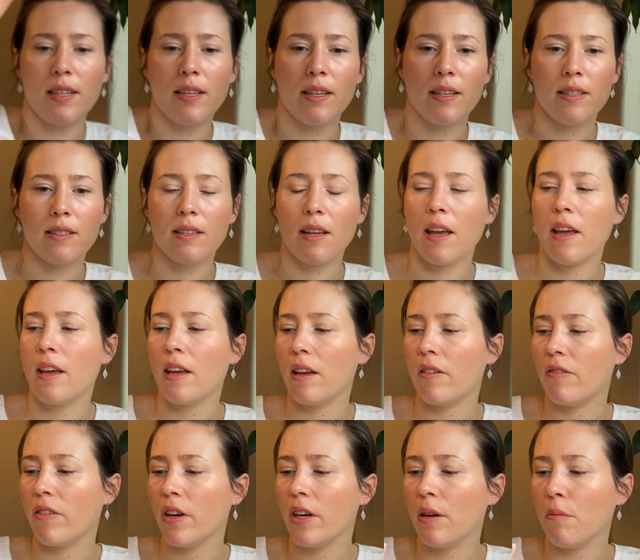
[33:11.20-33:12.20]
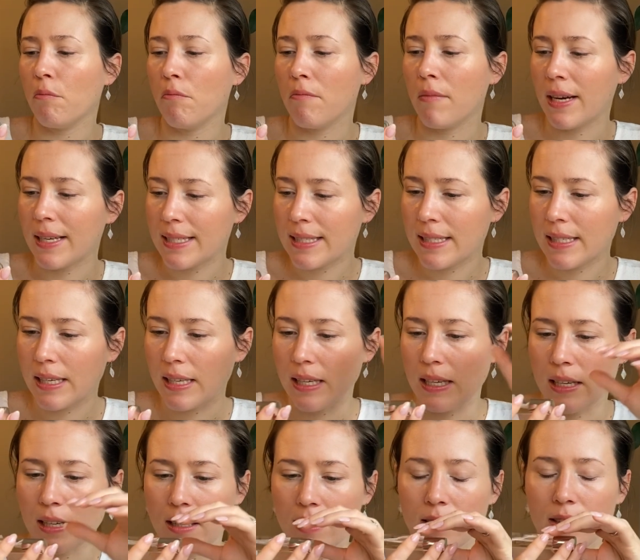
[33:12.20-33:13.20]
is a very
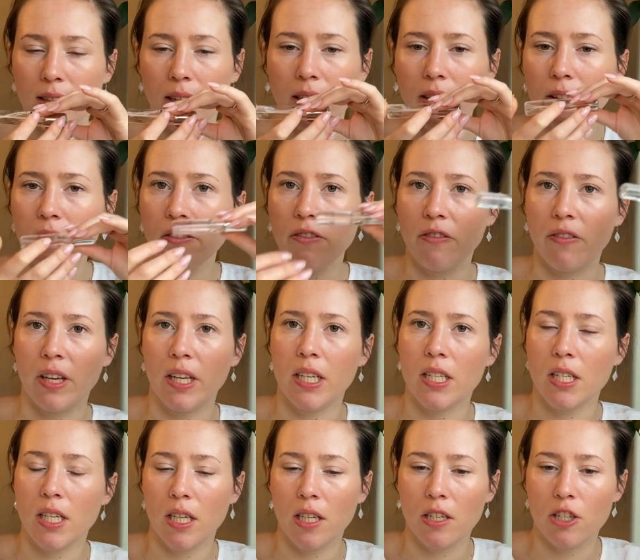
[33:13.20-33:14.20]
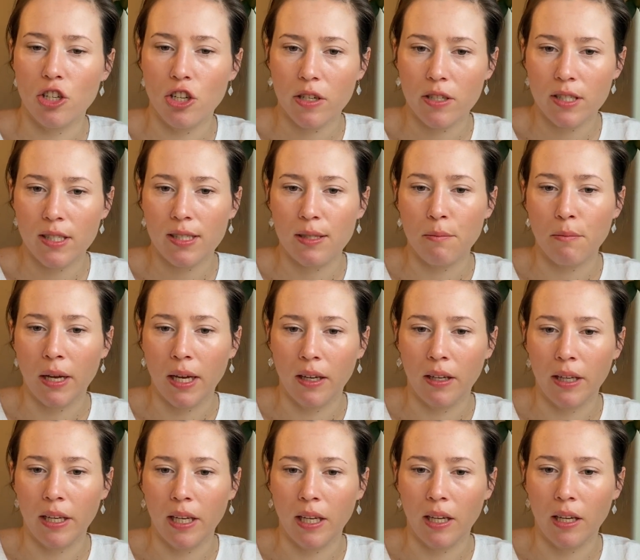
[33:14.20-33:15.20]
musky, slightly vintage
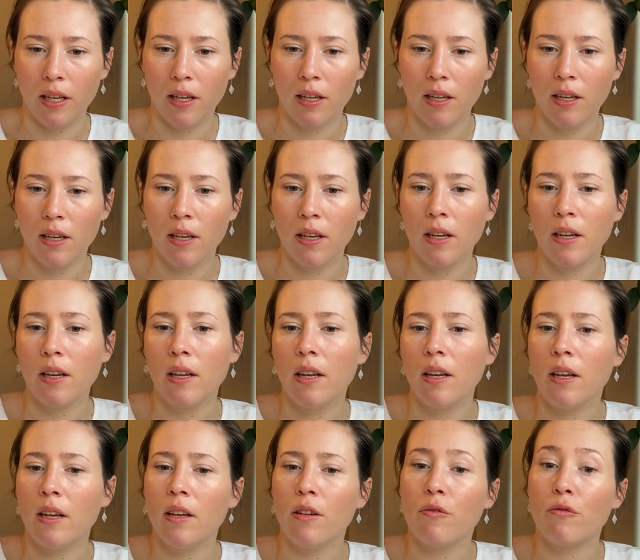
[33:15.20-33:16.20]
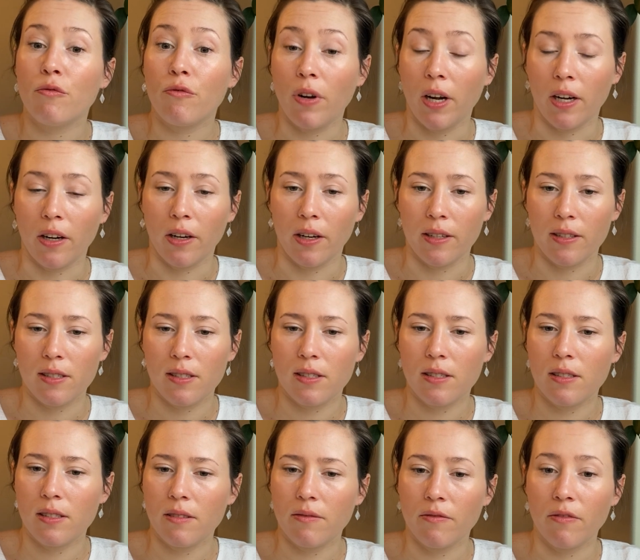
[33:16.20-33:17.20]
smelling
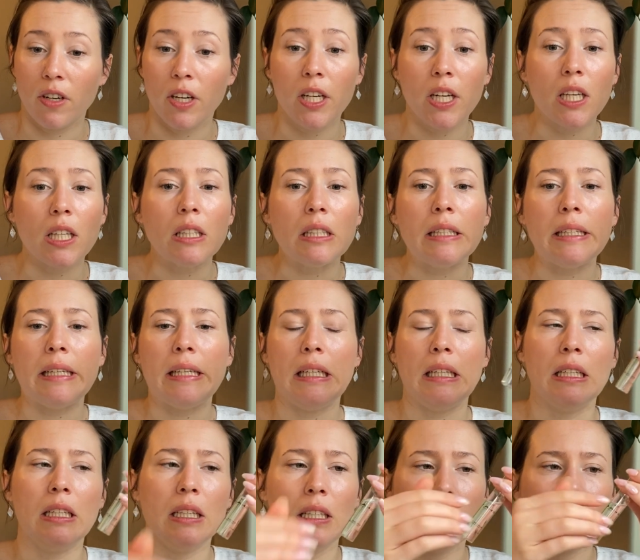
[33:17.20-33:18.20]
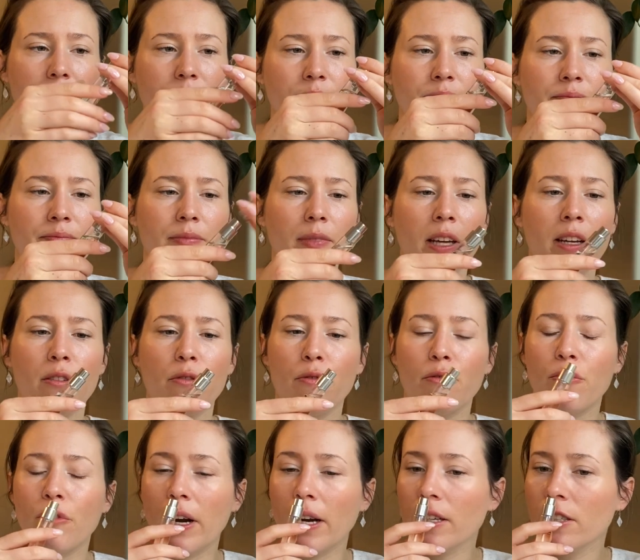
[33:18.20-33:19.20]
fragrance. Very clean and
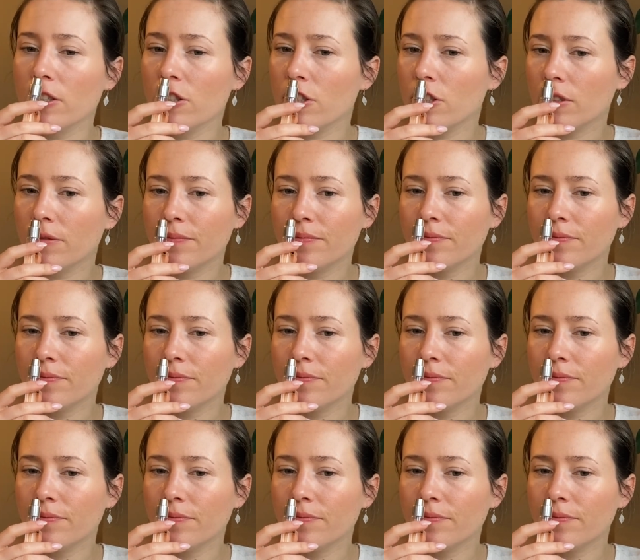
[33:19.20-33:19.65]
fresh.